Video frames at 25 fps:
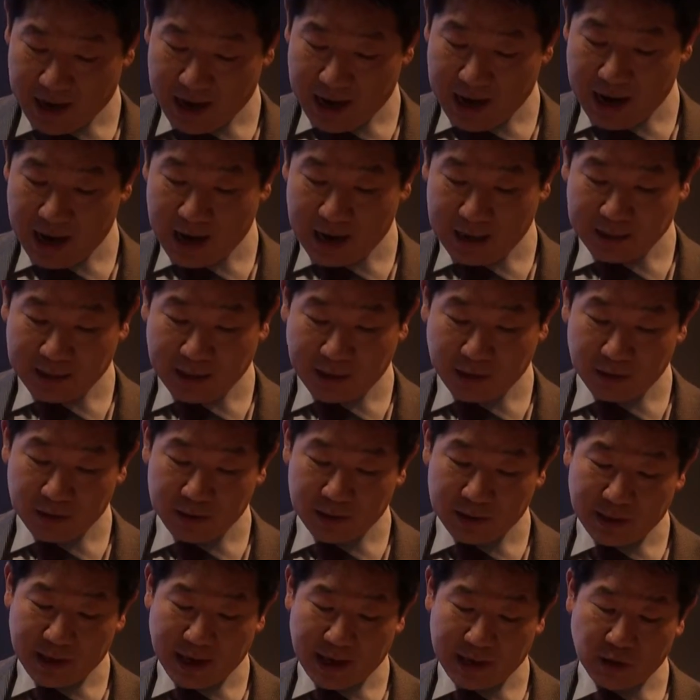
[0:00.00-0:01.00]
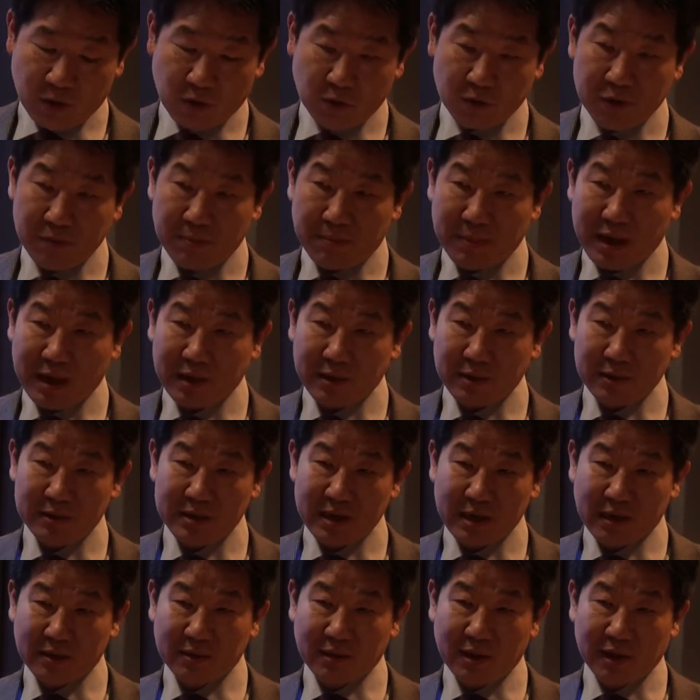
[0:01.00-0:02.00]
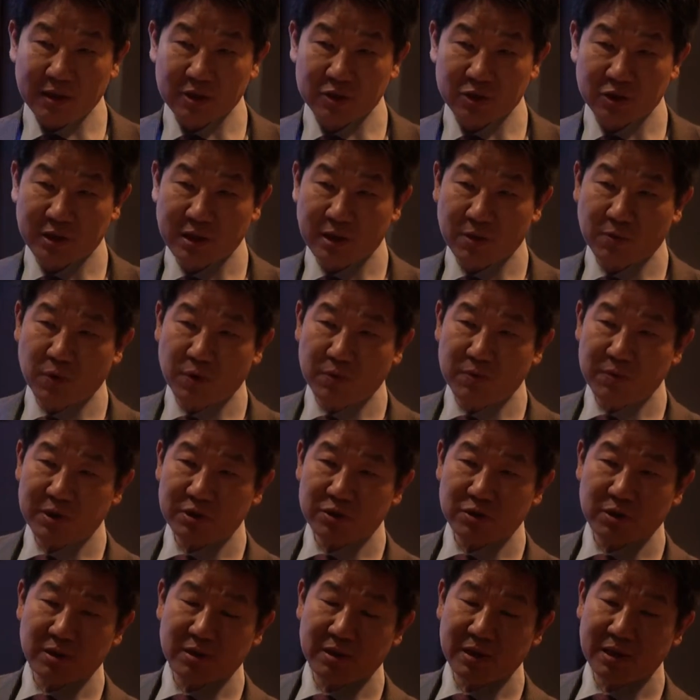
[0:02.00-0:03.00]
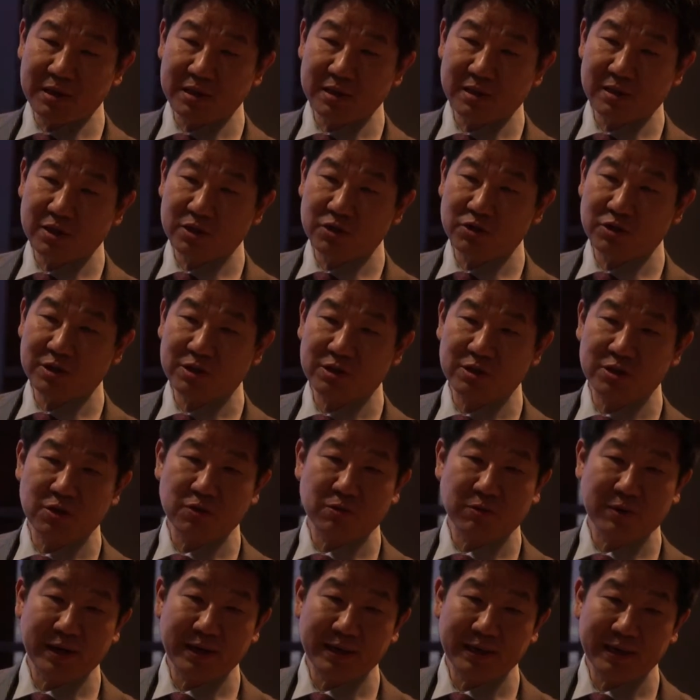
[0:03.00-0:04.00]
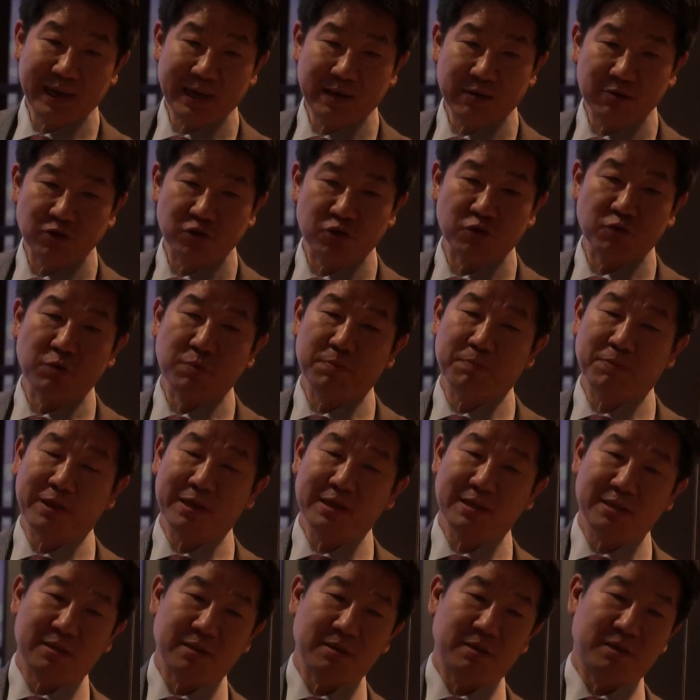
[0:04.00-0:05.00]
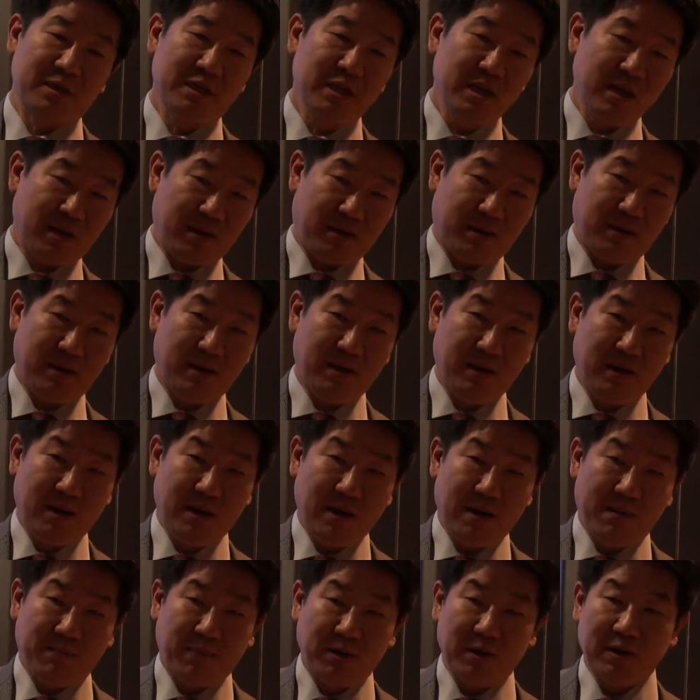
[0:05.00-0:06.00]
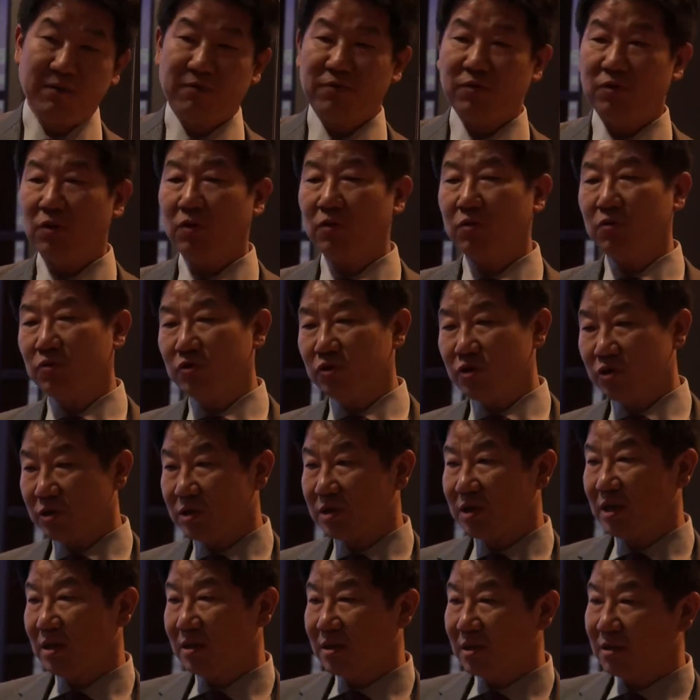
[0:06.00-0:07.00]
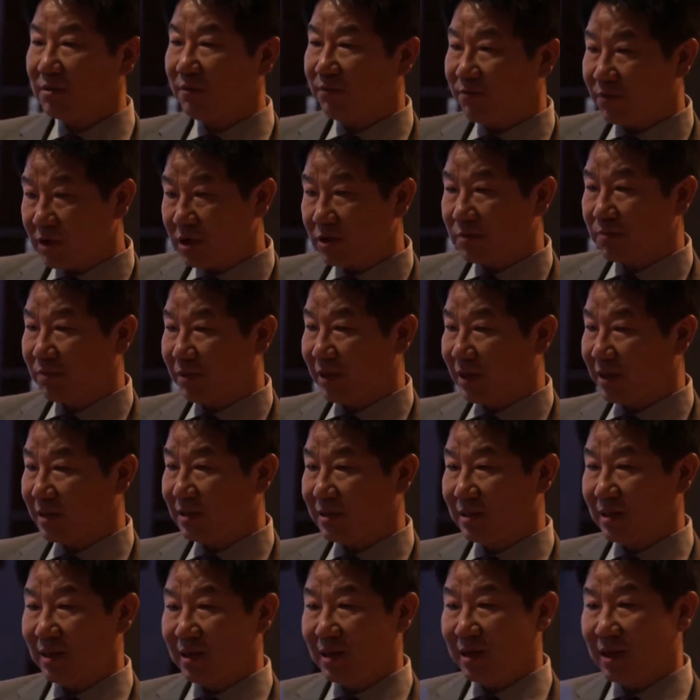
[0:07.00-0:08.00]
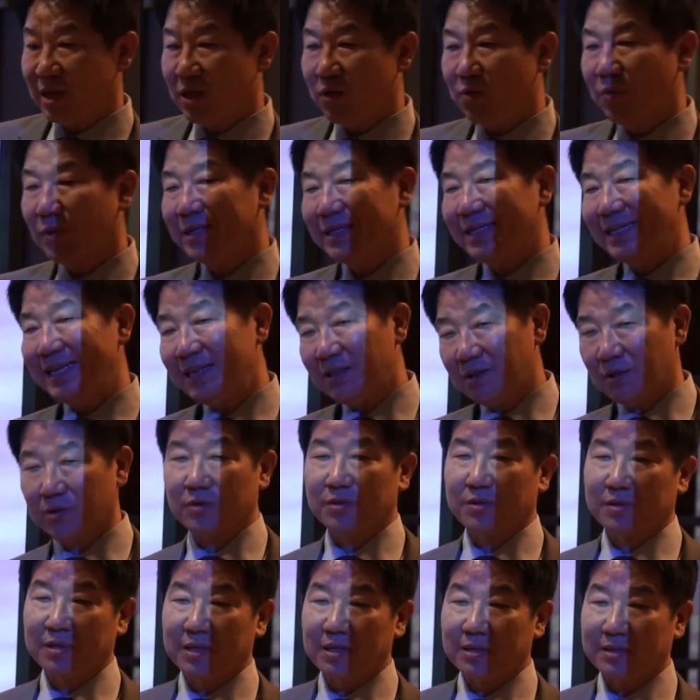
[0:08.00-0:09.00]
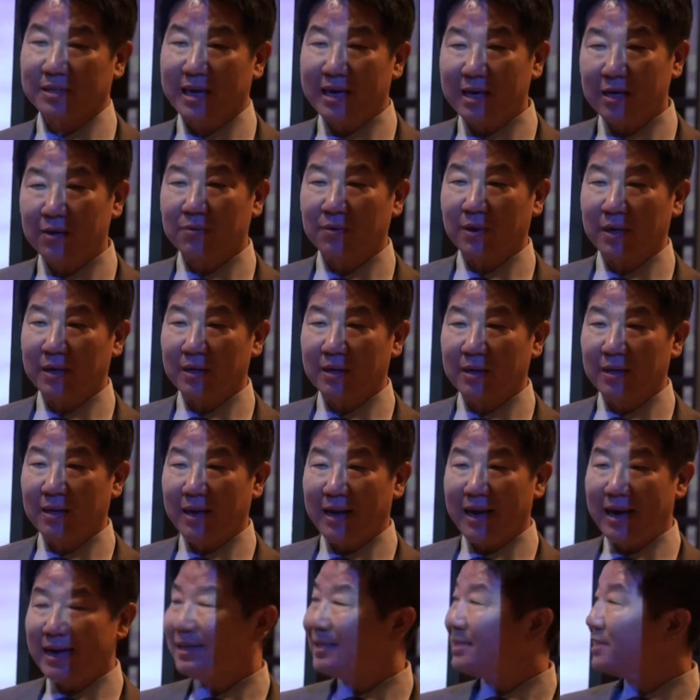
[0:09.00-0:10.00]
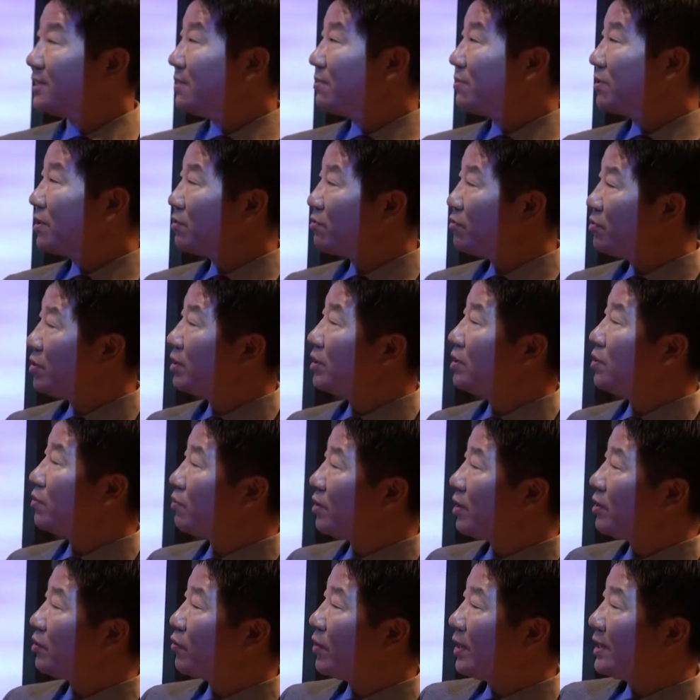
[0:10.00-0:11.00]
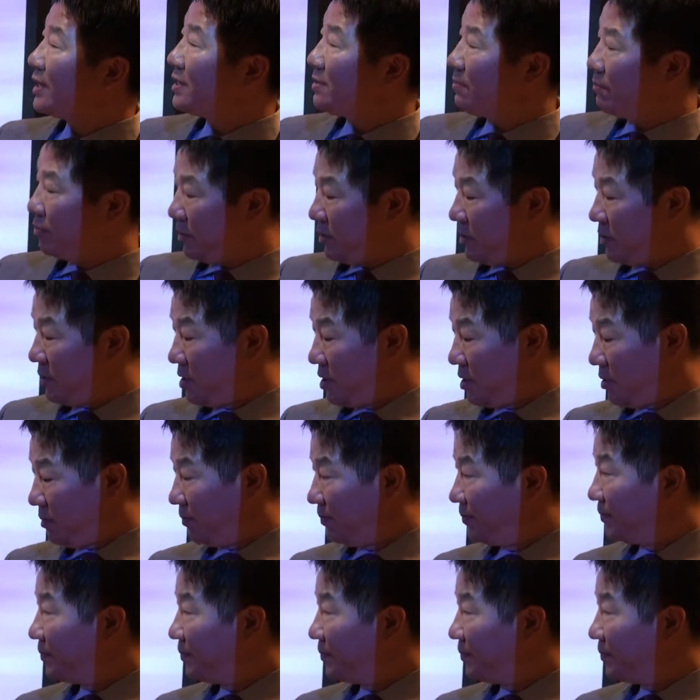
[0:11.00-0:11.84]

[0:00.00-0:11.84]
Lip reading: And not only that, all the modern technology that what the dentists are trying to do right now is replace the teeth. But if you don't lose your teeth in the first place, you will need those things anyway. And it's something really, really quite simple to do.